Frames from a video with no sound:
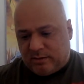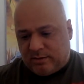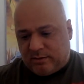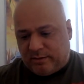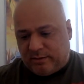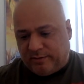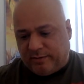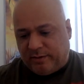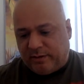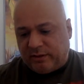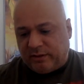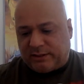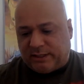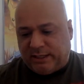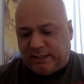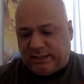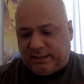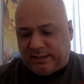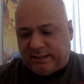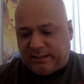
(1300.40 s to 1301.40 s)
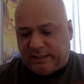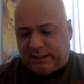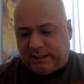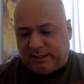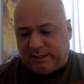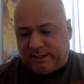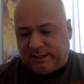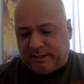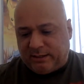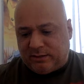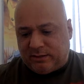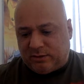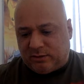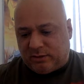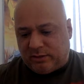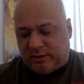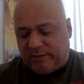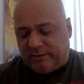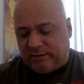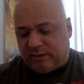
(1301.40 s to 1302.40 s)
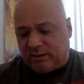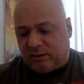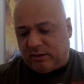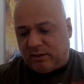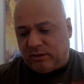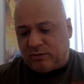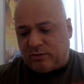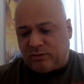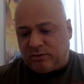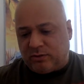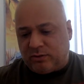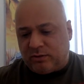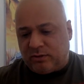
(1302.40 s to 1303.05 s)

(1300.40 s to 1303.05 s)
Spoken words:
If it looks anything like this or even close,